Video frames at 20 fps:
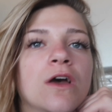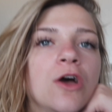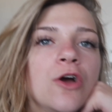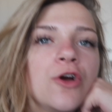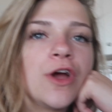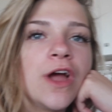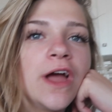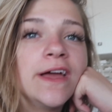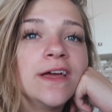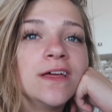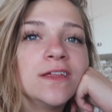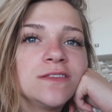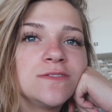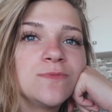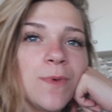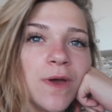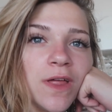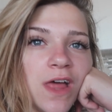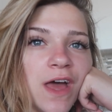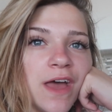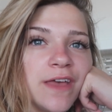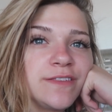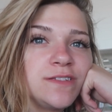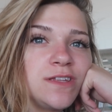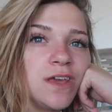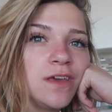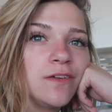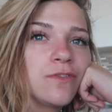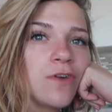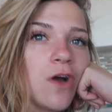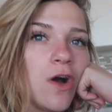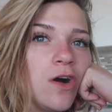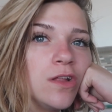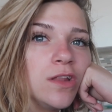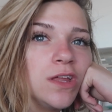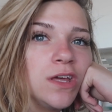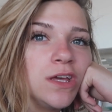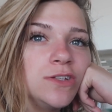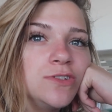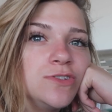all right, it's my last day of
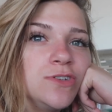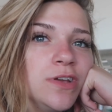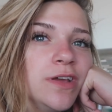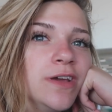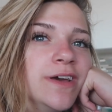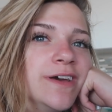college.